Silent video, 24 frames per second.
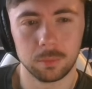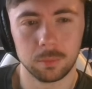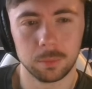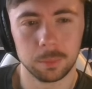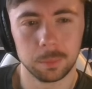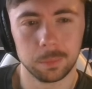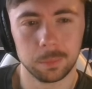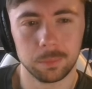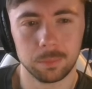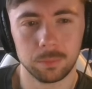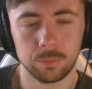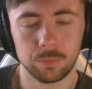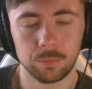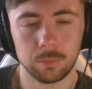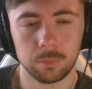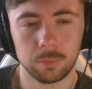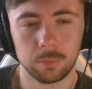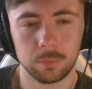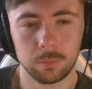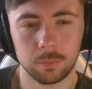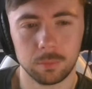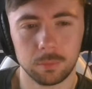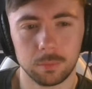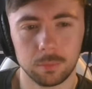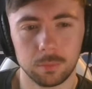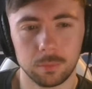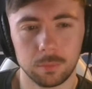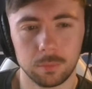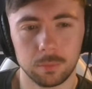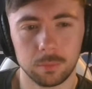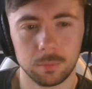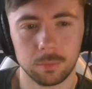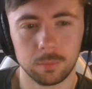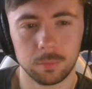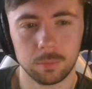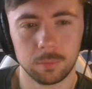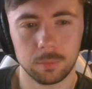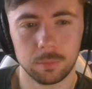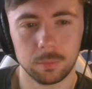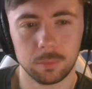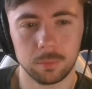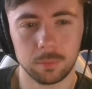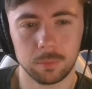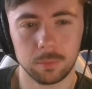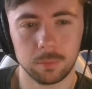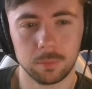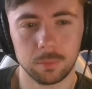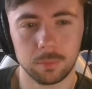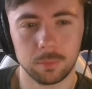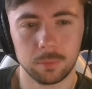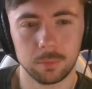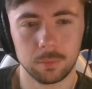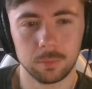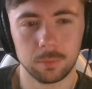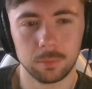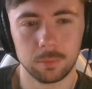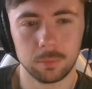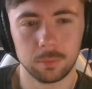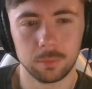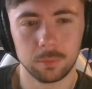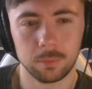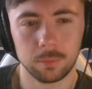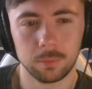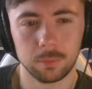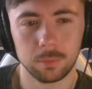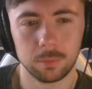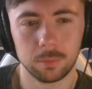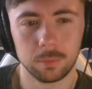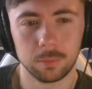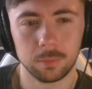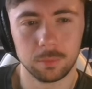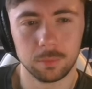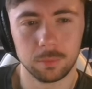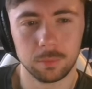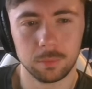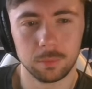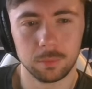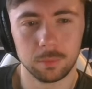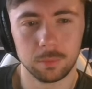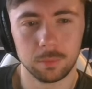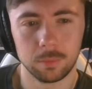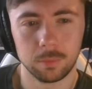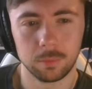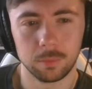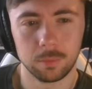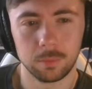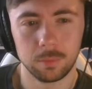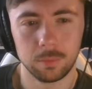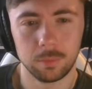This person isn't speaking.